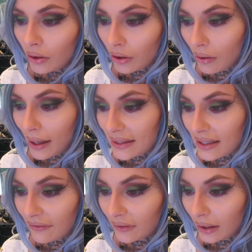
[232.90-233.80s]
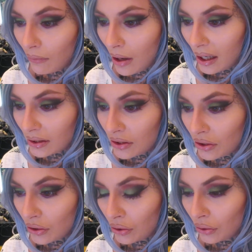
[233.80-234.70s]
you know, I definitely want
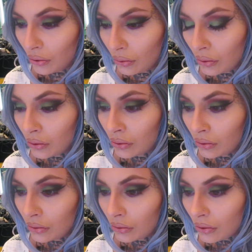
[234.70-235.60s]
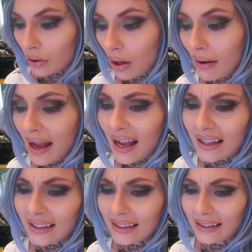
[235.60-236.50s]
to go
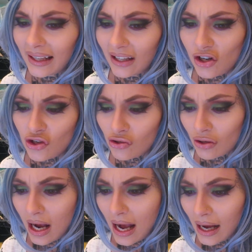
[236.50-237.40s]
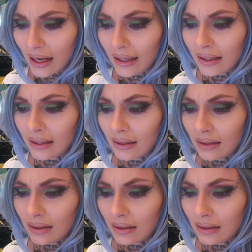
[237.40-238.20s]
ahead and like try,